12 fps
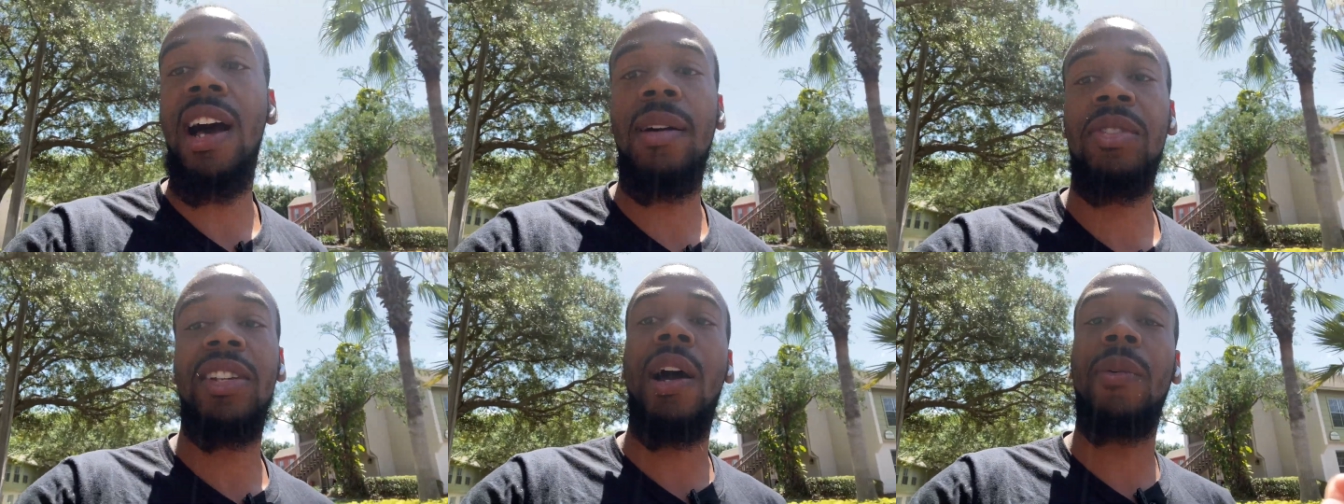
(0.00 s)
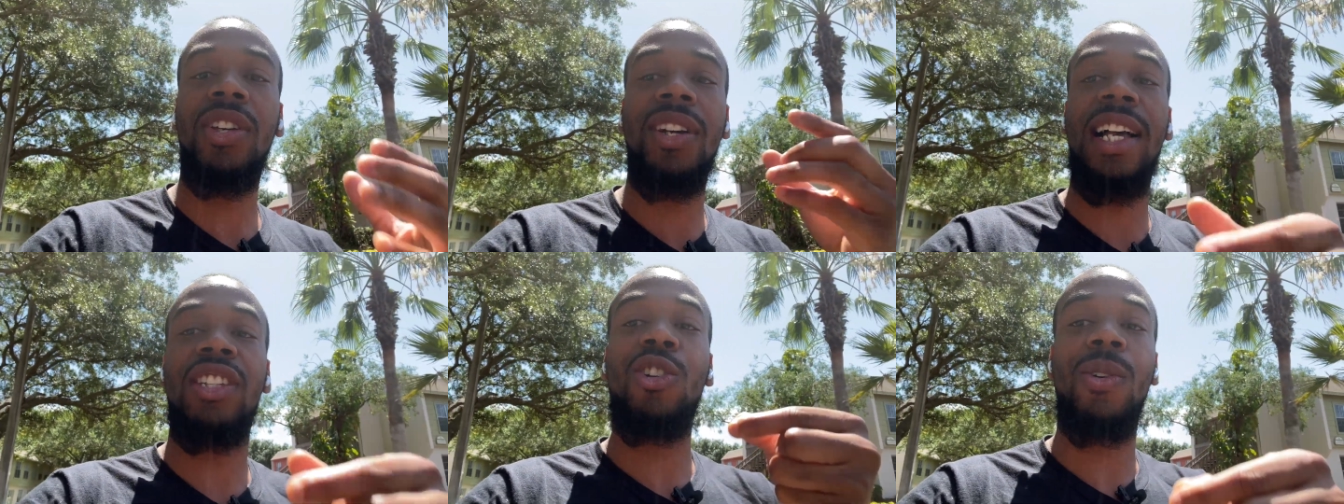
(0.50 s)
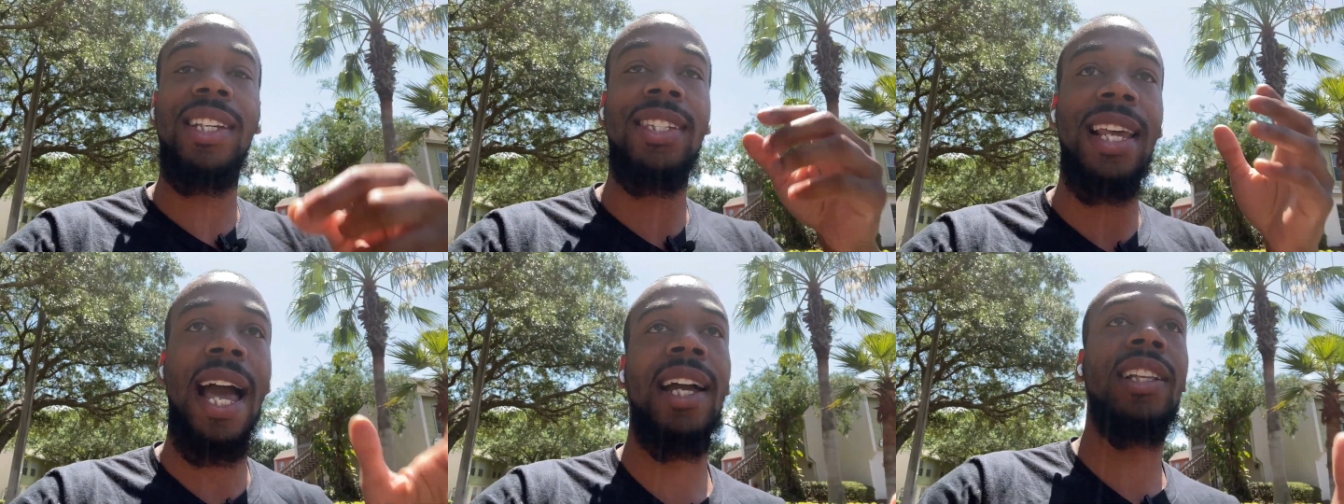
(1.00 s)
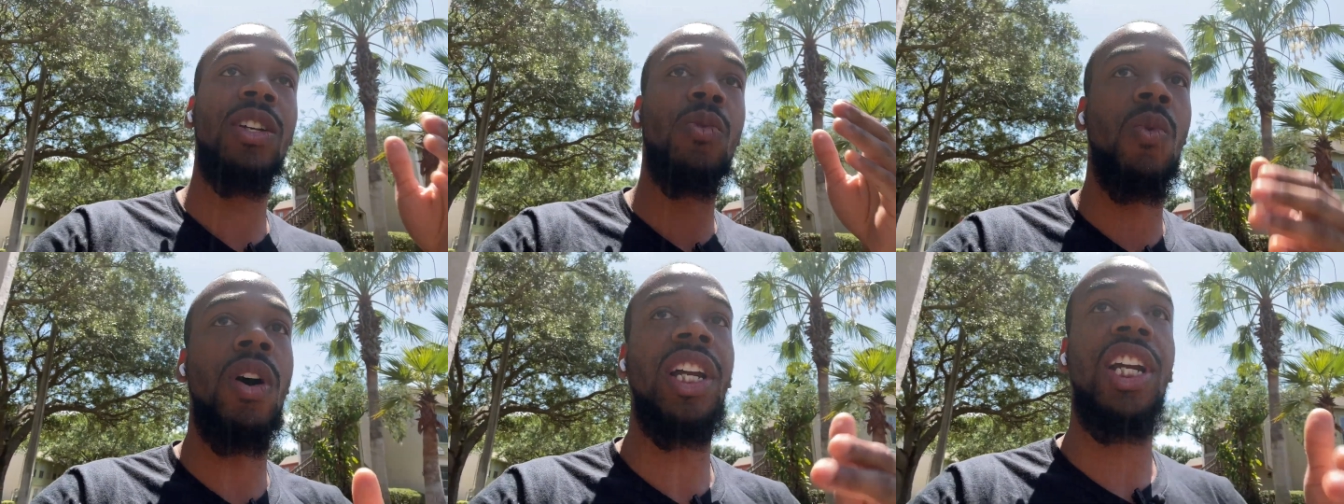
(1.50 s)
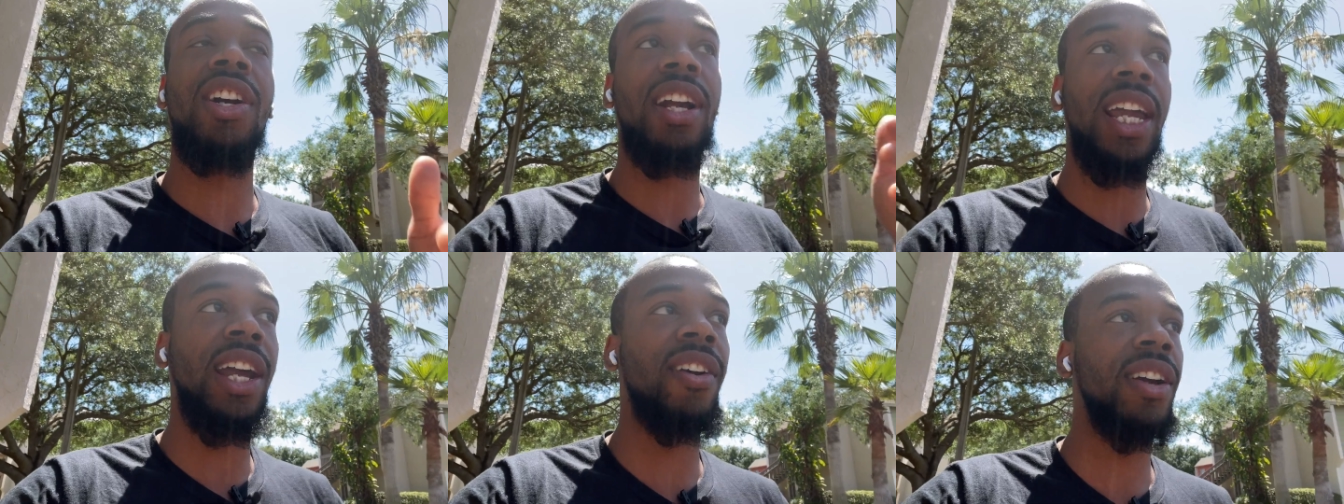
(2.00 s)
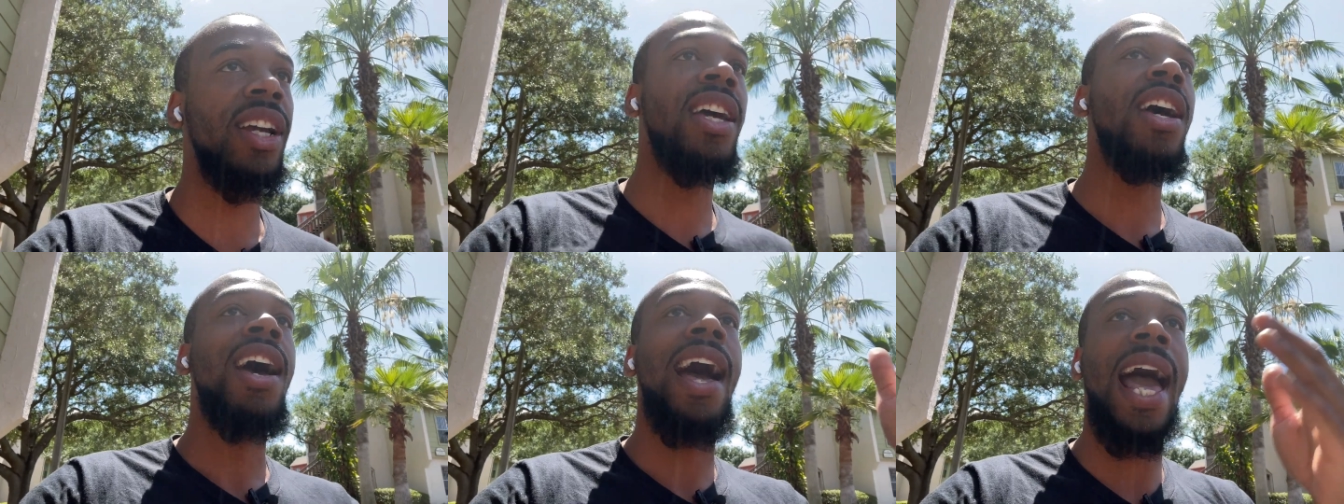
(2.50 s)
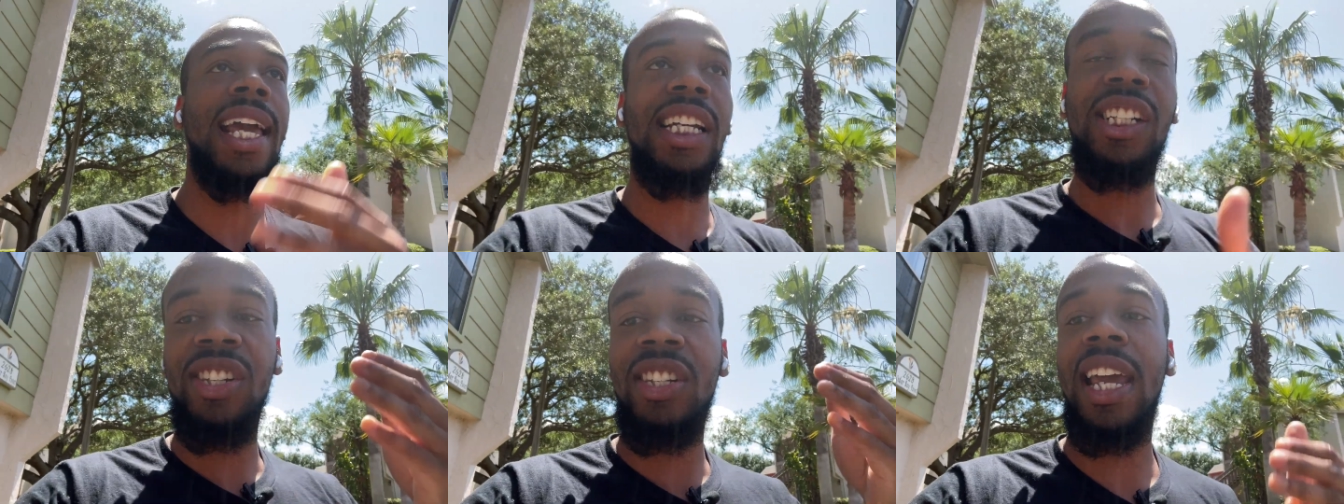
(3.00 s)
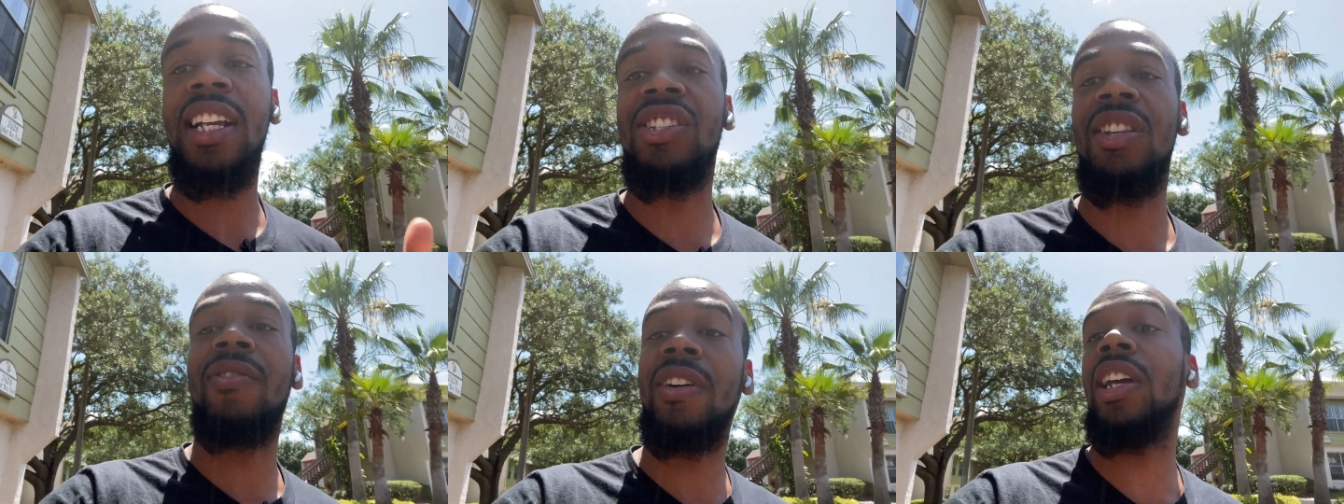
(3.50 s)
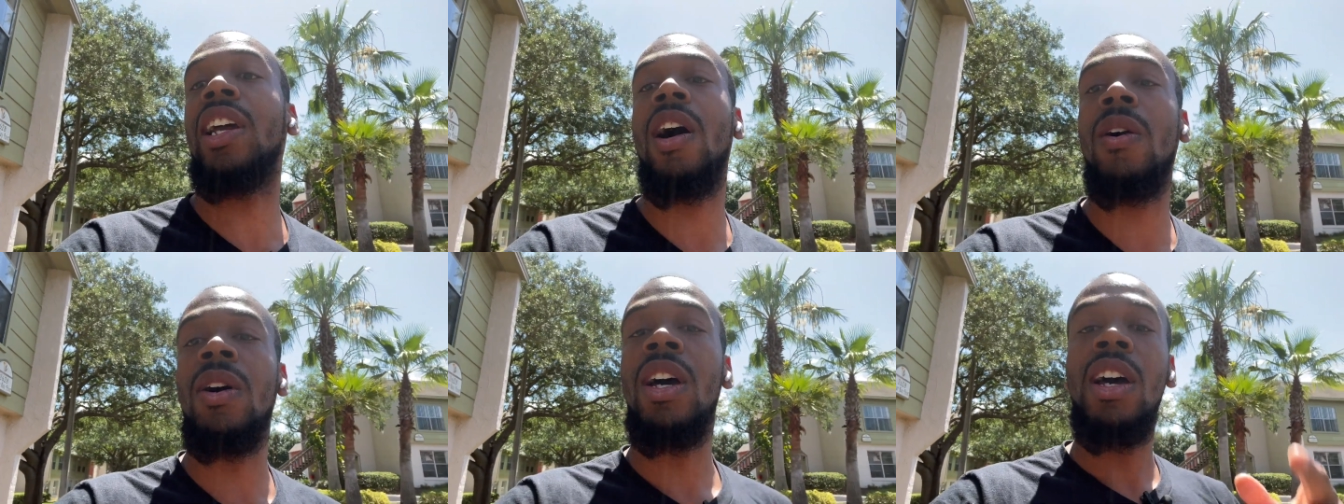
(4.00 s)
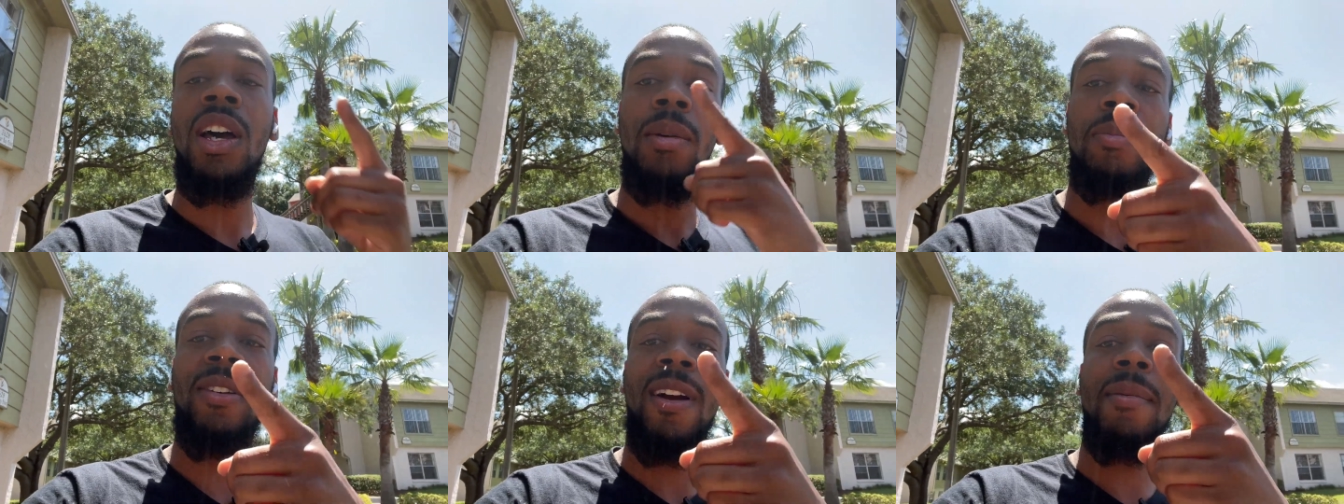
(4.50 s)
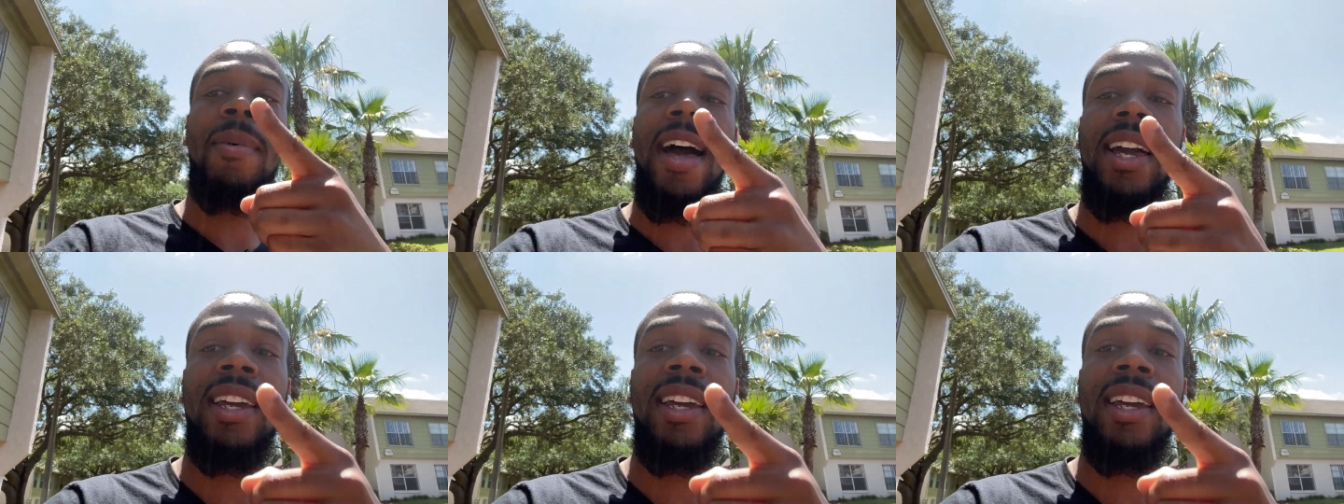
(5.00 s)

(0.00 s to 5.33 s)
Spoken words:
so that way you guys know exactly what you're hearing at each stage in the video. Be right back.